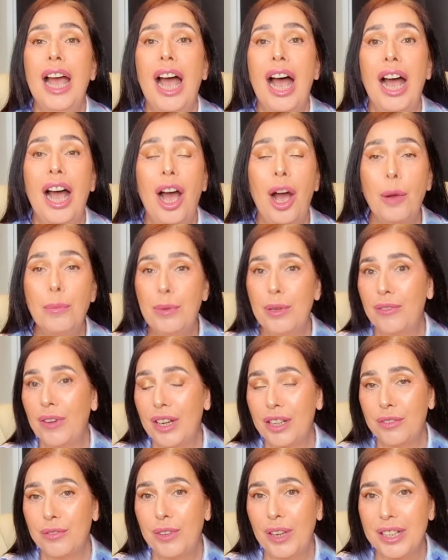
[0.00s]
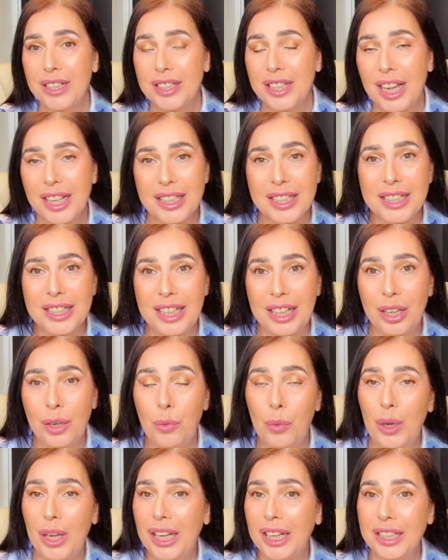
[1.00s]
I hope you've had a
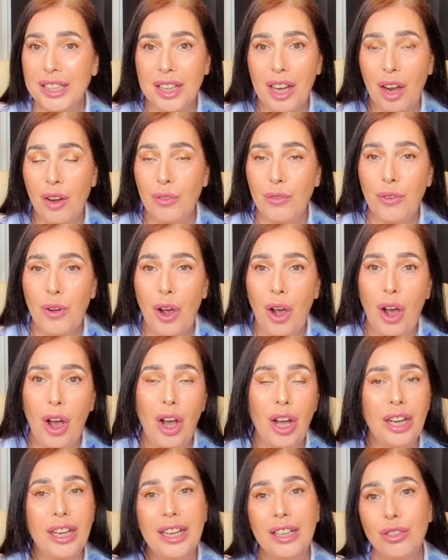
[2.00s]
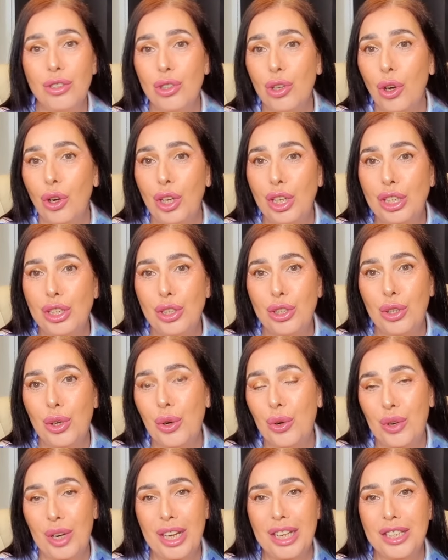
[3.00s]
fantastic week so far and enjoyed
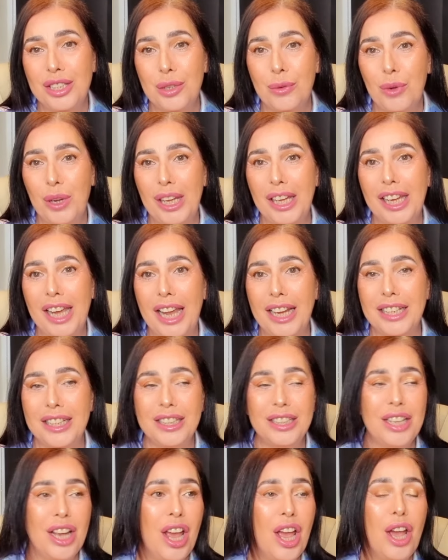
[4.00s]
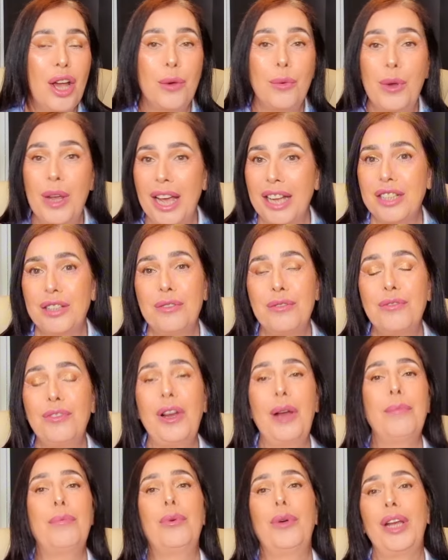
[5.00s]
your Easter weekend. We had a
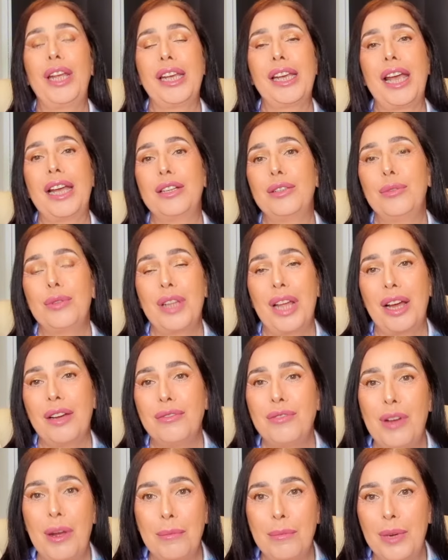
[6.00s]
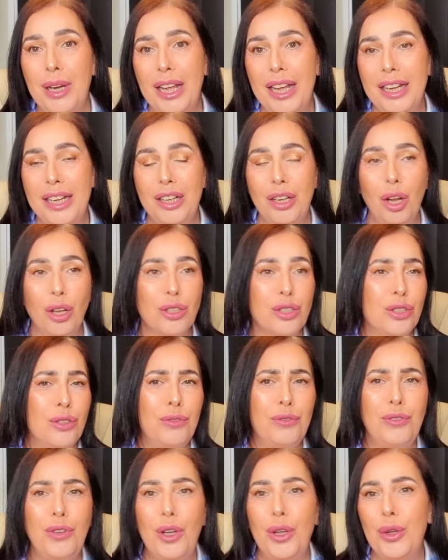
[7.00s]
fab weekend with our family. Lots
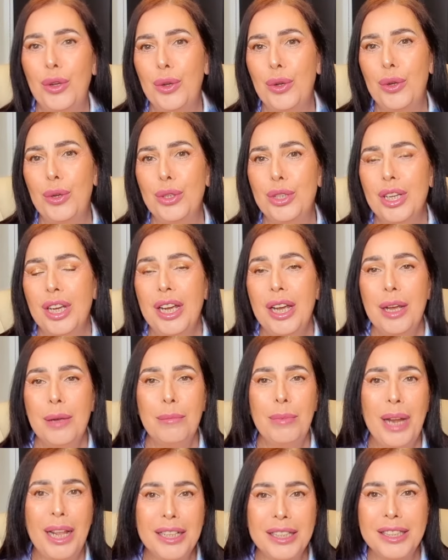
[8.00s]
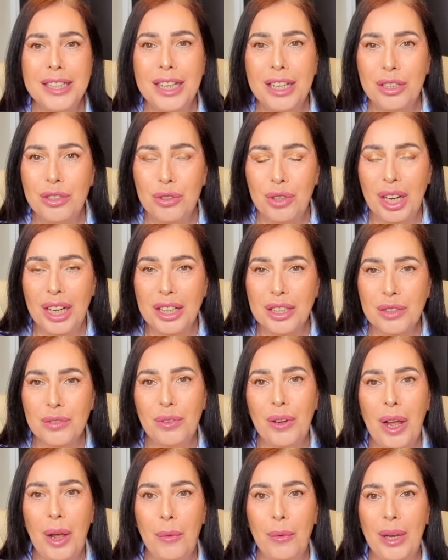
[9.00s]
of food, plenty of drinks
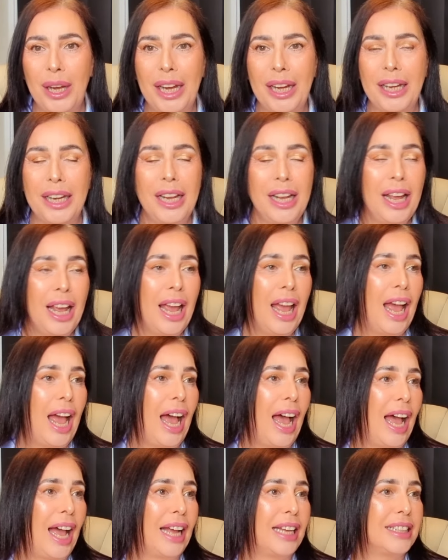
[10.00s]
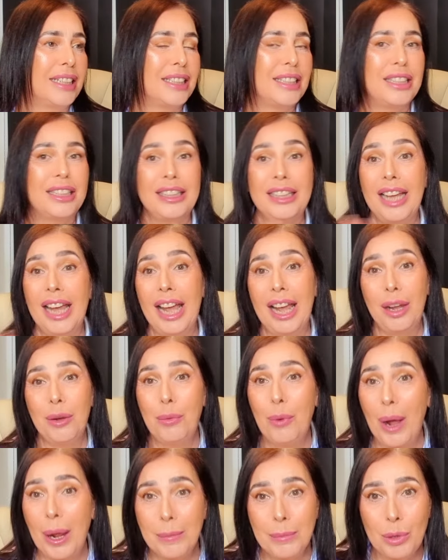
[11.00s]
flowing and yeah,
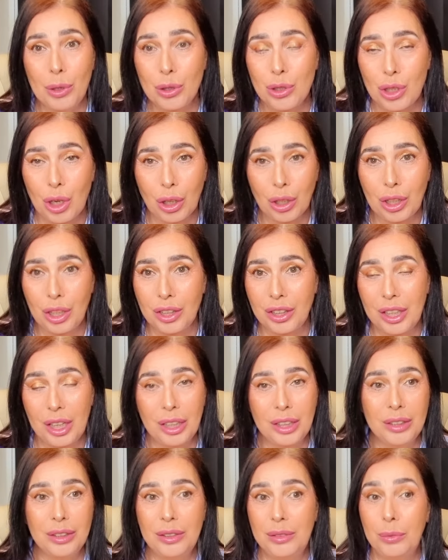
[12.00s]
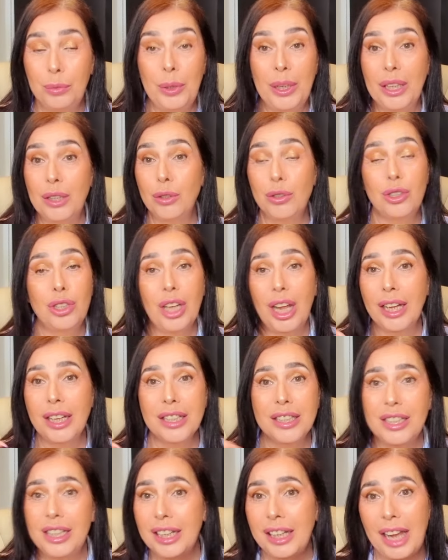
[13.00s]
why more chocolate than we could shake
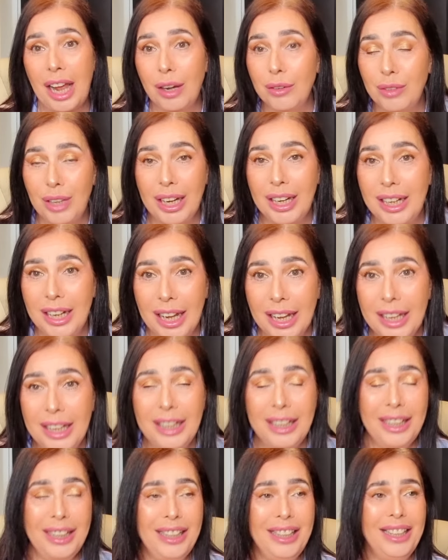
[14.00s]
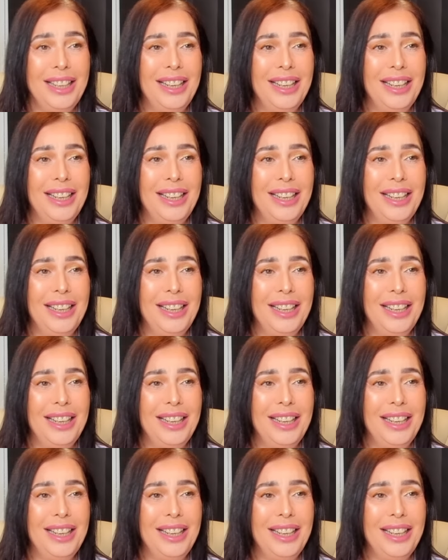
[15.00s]
a stick at really?